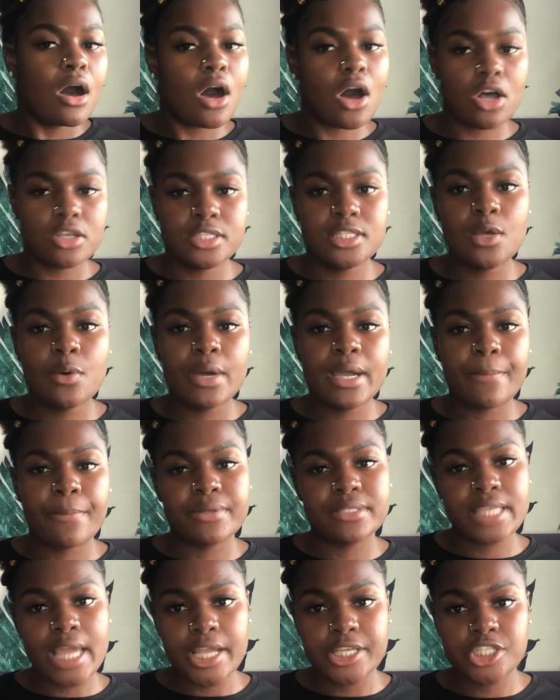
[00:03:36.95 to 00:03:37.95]
Also, it
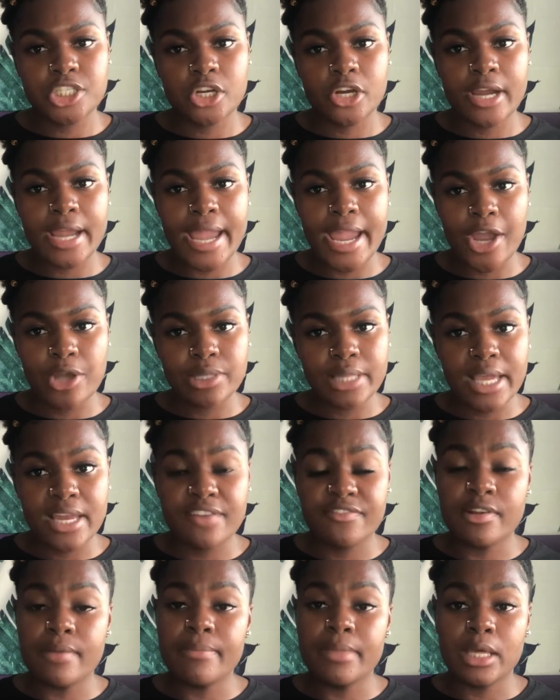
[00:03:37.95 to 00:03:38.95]
protects your
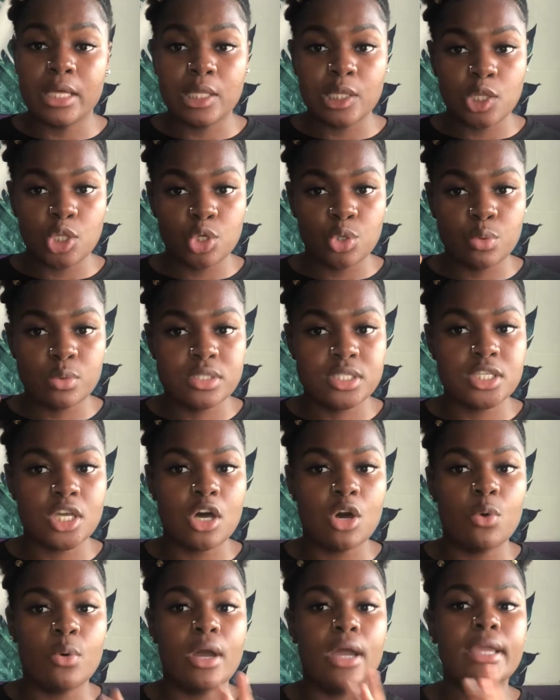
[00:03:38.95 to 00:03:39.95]
hairline from the glue.
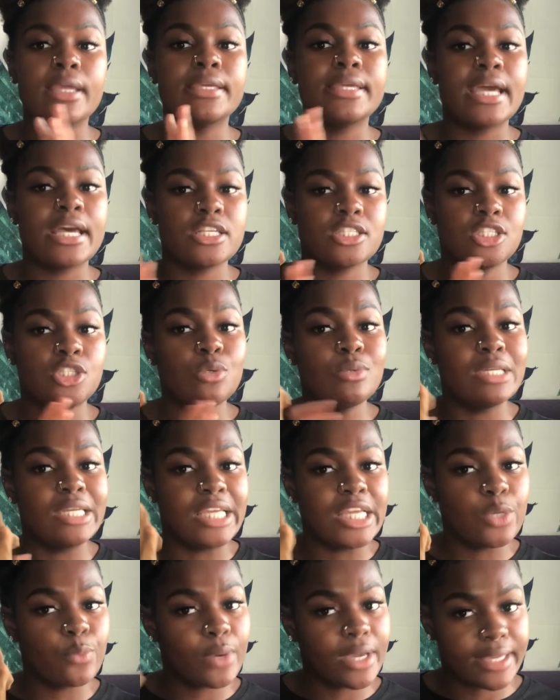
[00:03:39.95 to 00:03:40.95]
So yes, you
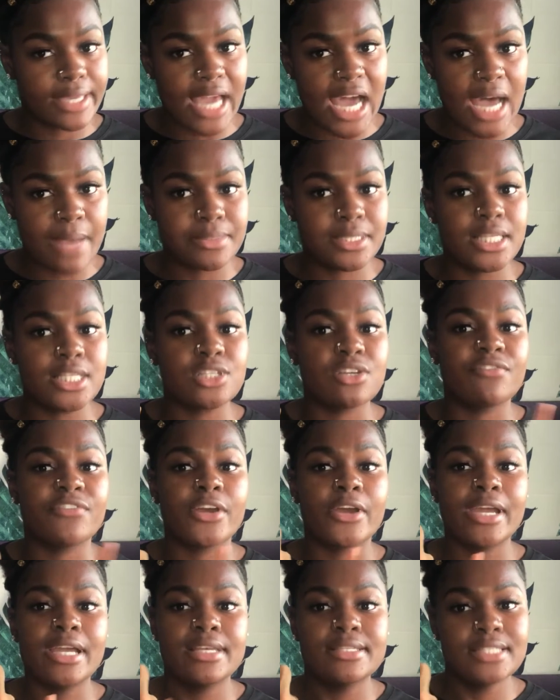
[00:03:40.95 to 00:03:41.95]
need wig caps. These are
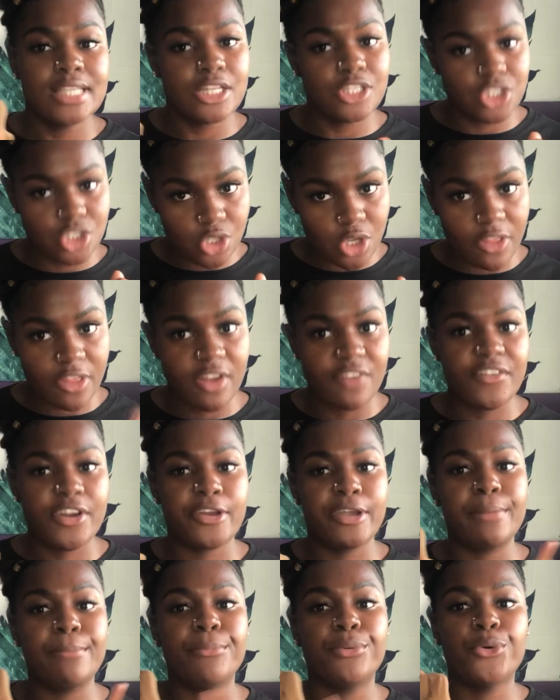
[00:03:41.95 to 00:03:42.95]
very essential. They're
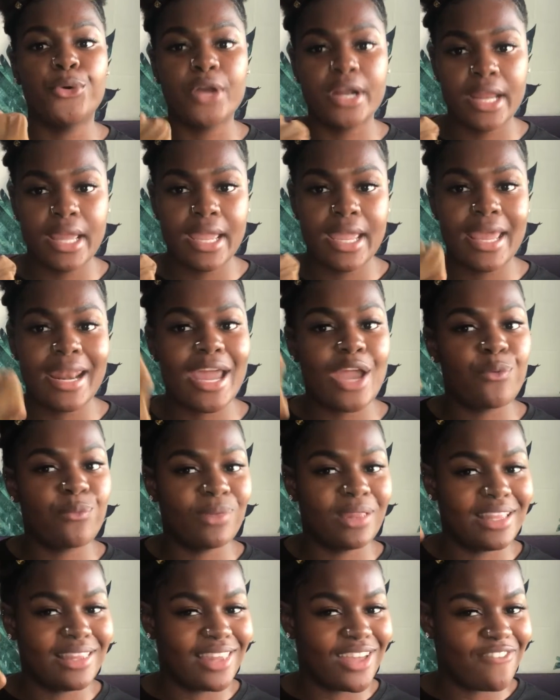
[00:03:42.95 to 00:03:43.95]
very important. And I
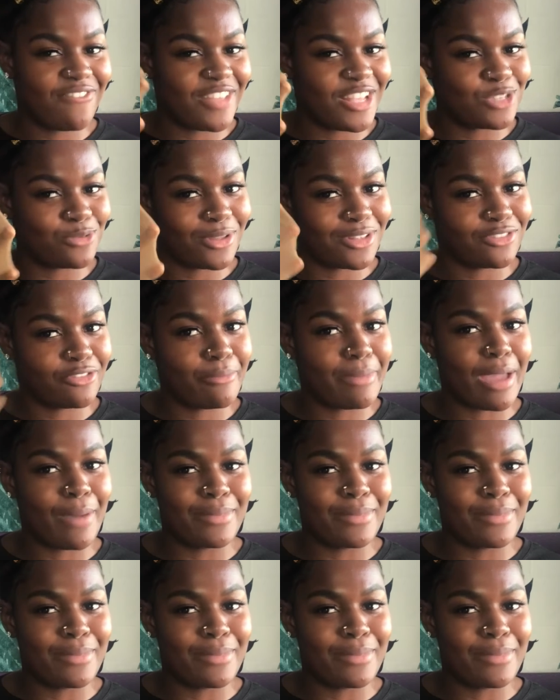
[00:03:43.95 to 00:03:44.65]
really love these ones from